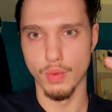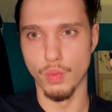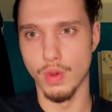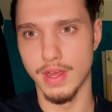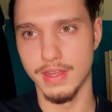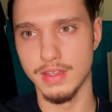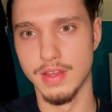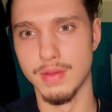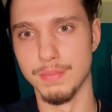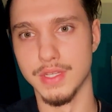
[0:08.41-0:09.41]
Why?
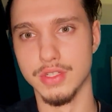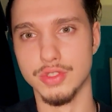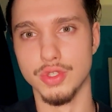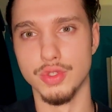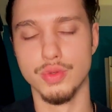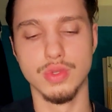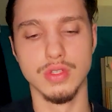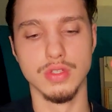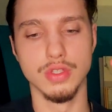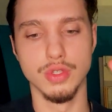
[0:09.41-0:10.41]
Because you
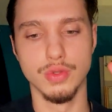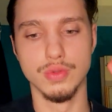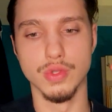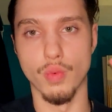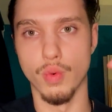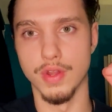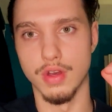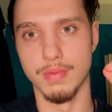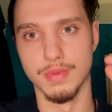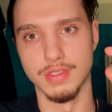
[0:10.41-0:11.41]
can use one
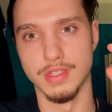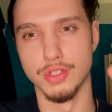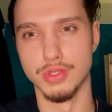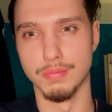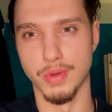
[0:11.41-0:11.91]
arm instead of using